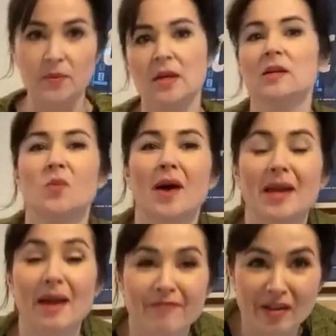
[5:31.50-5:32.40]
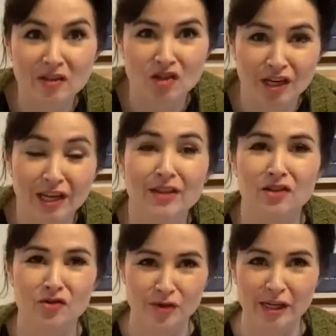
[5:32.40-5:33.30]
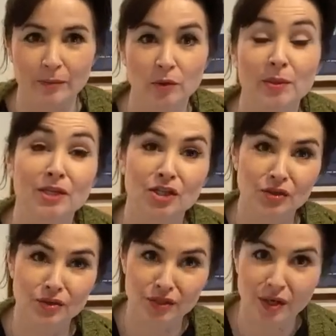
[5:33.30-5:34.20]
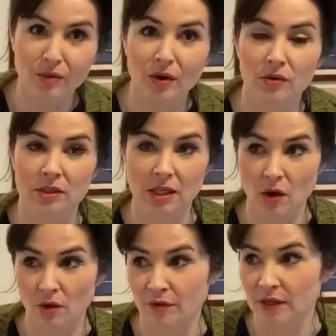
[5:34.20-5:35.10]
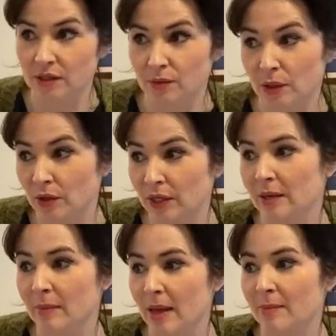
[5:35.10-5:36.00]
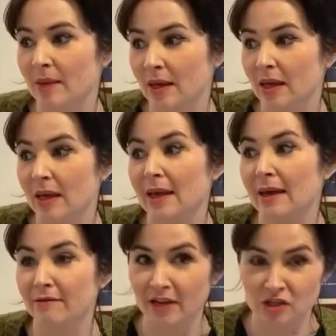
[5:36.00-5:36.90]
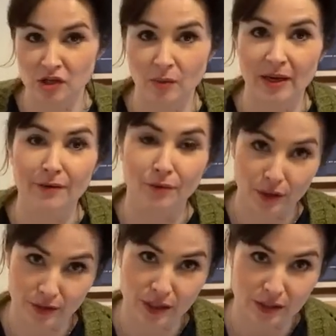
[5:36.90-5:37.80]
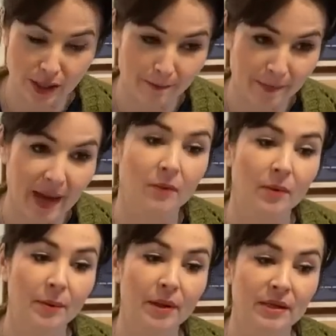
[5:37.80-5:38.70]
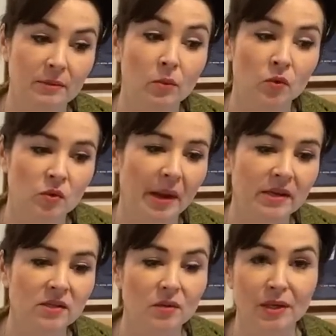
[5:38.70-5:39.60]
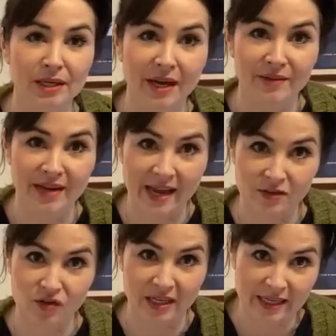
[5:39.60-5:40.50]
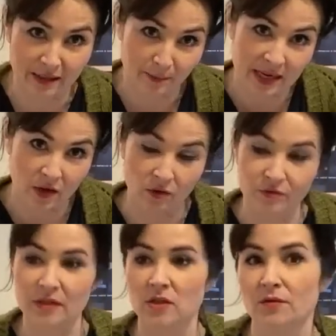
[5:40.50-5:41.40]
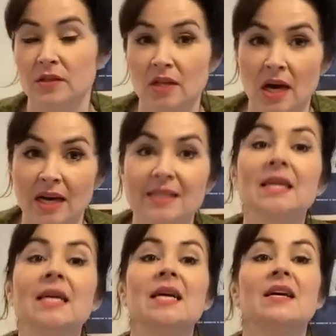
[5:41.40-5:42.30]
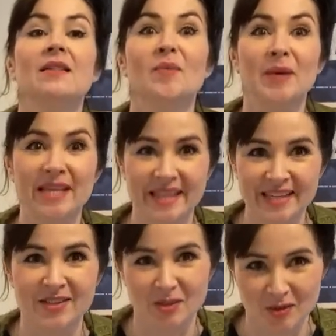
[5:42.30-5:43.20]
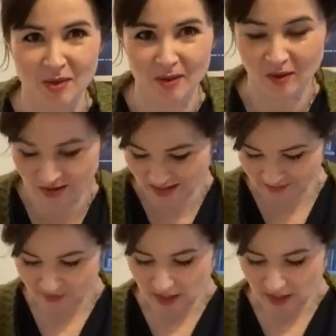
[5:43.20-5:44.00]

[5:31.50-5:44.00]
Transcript: That's why eventually the dream would be to do the sew-alongs in the office. We're looking at maybe eventually when everyone does come back, we will need more space, so we could have an extra little mini office off the side that we could then do sew-alongs in.